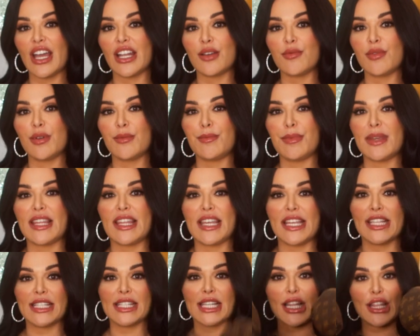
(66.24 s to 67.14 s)
item would be
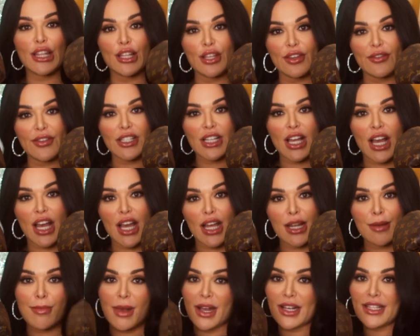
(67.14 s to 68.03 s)
these Louis
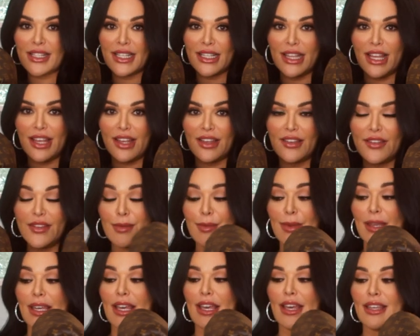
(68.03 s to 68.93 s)
Vuitton boxing gloves
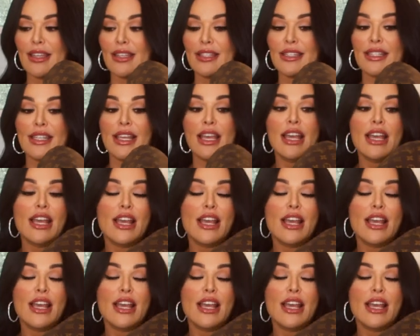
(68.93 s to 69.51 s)
because